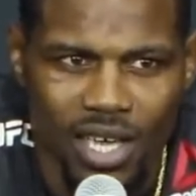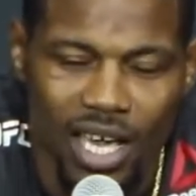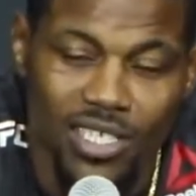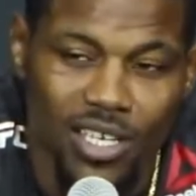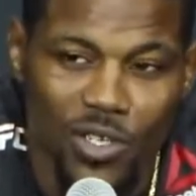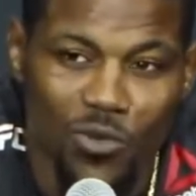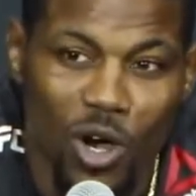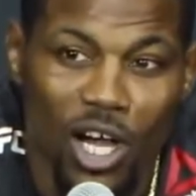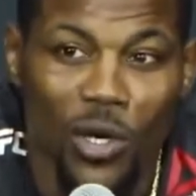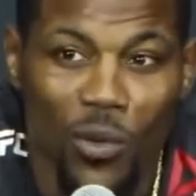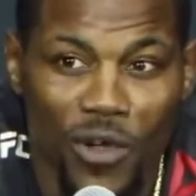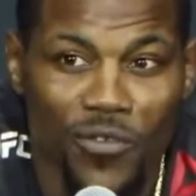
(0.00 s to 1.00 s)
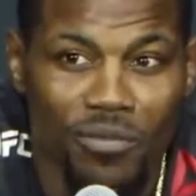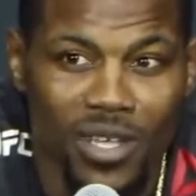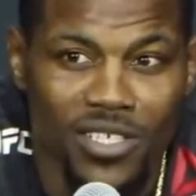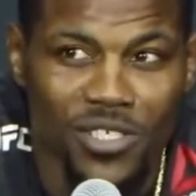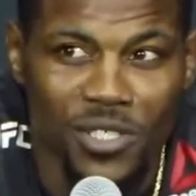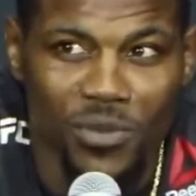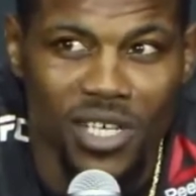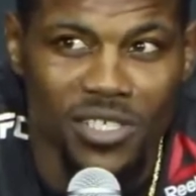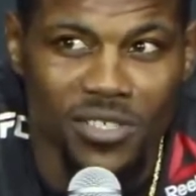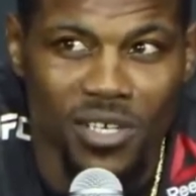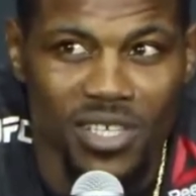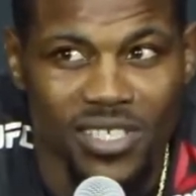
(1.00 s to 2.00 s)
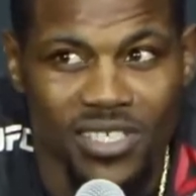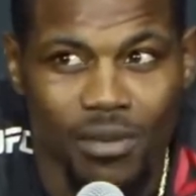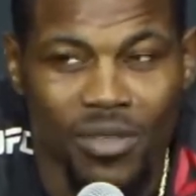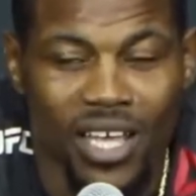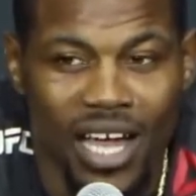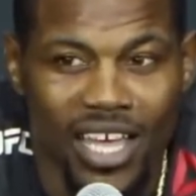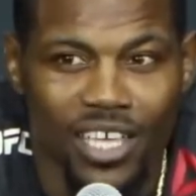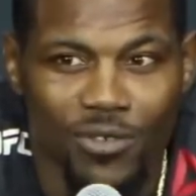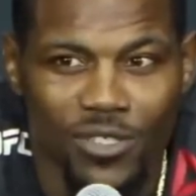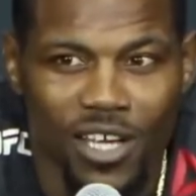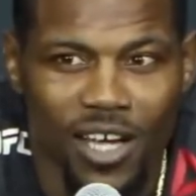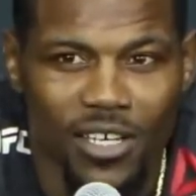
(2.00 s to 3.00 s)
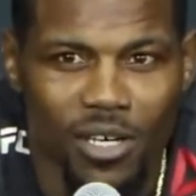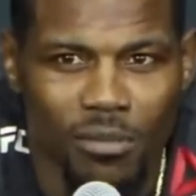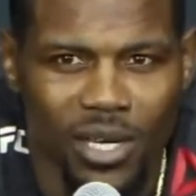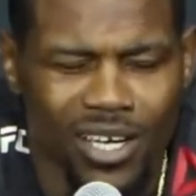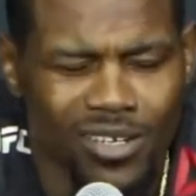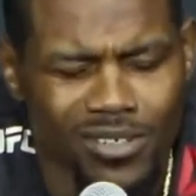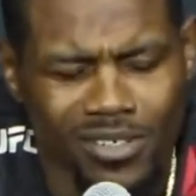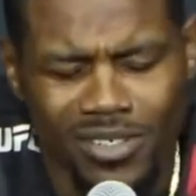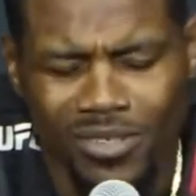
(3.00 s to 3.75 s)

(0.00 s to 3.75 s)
As I was walking away from that situation, though, he says, "I'm the guy he was talking about."